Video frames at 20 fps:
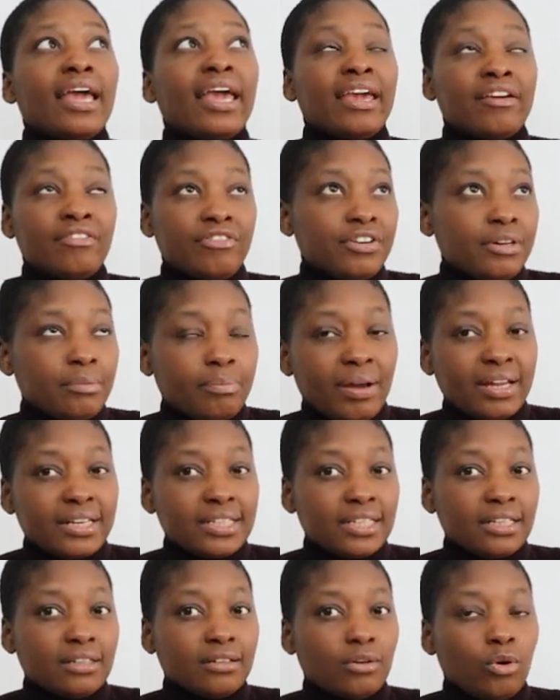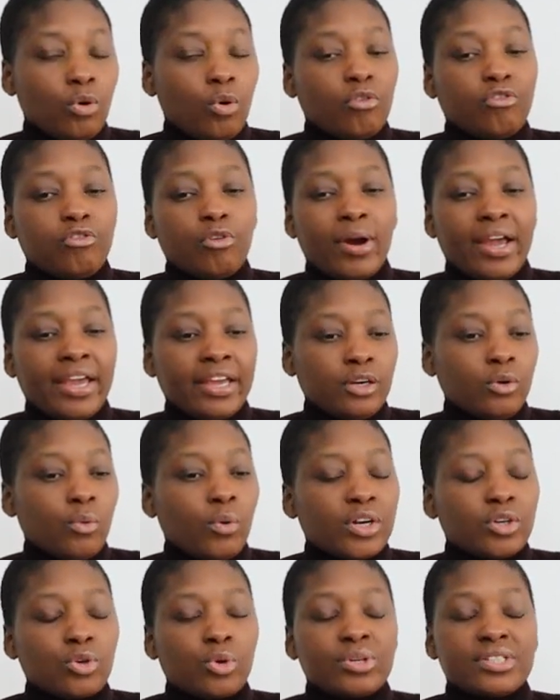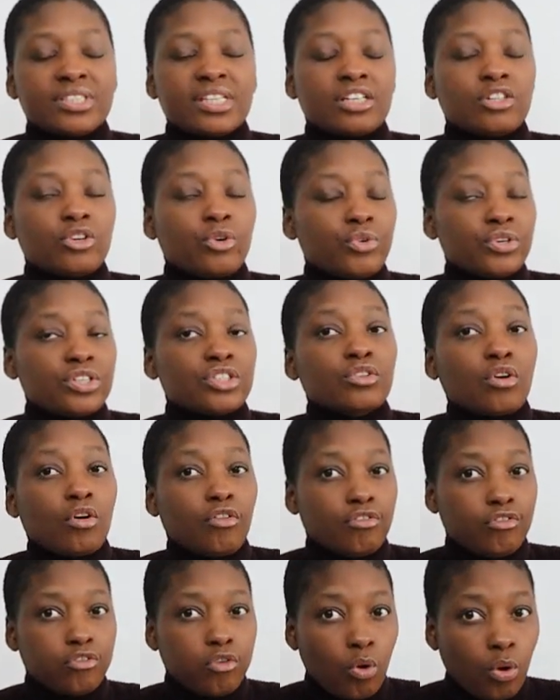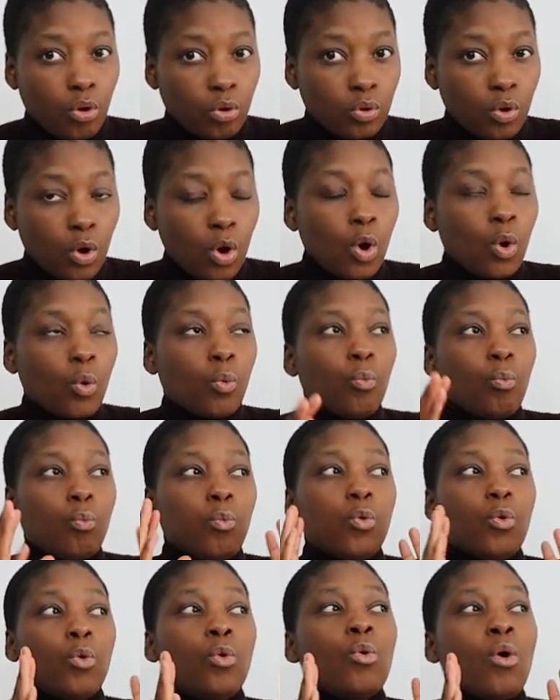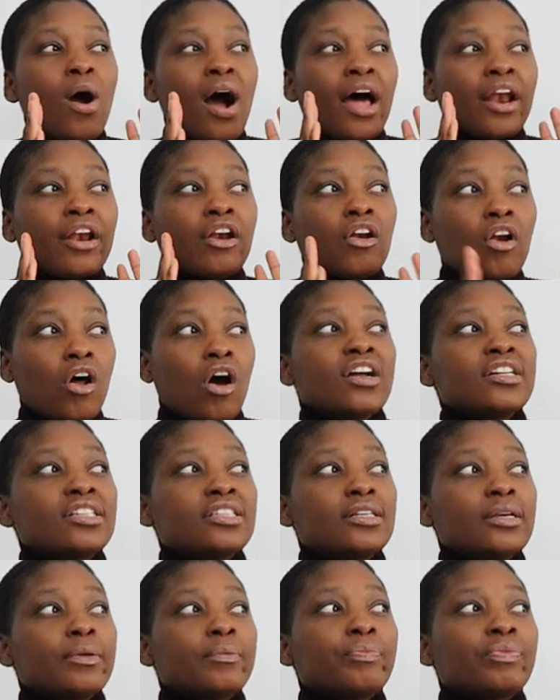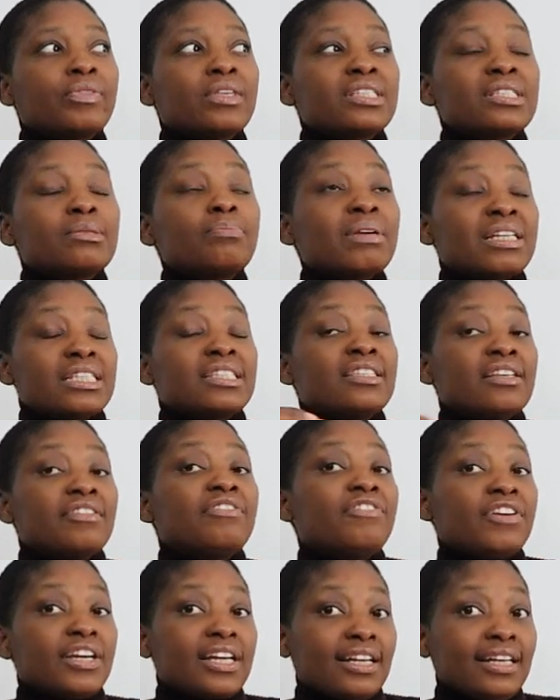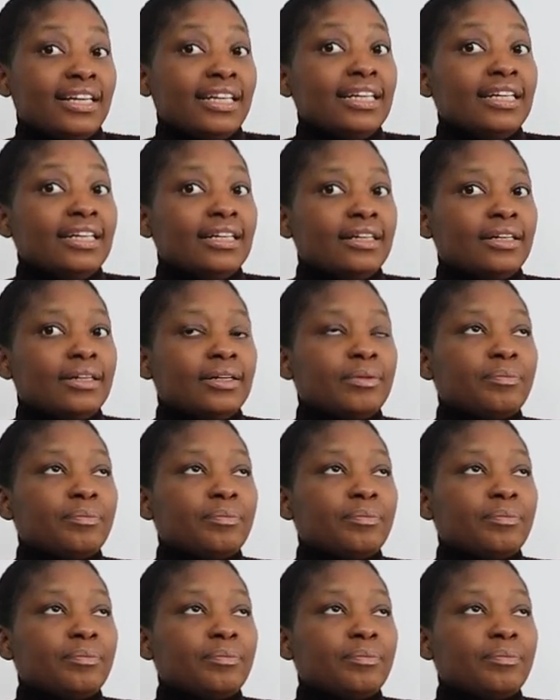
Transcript: everybody or for anyone who is at a risk of fall who are not specifically